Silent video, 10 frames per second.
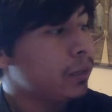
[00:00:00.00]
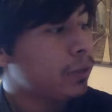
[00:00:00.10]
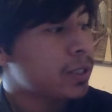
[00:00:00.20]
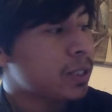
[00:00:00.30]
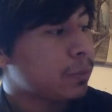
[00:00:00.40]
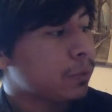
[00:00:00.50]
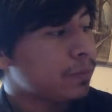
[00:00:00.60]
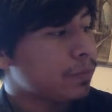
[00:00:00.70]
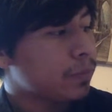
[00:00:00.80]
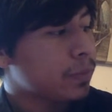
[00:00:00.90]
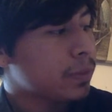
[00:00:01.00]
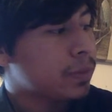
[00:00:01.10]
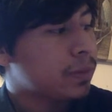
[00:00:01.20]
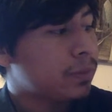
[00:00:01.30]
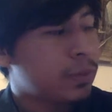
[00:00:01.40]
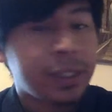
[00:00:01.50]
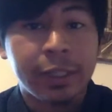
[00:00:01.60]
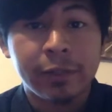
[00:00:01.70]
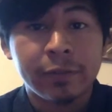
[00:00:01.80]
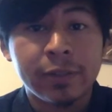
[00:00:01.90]
For example,
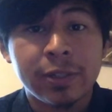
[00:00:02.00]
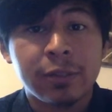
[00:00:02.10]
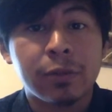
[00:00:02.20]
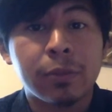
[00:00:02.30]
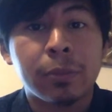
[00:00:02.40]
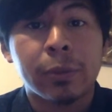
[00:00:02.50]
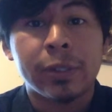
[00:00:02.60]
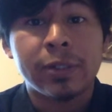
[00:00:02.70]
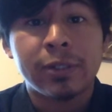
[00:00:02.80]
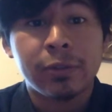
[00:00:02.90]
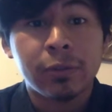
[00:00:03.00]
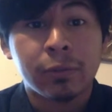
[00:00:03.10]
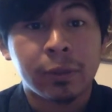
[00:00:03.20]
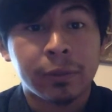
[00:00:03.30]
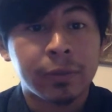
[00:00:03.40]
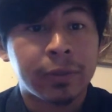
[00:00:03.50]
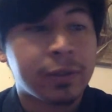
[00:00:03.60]
negative 0.01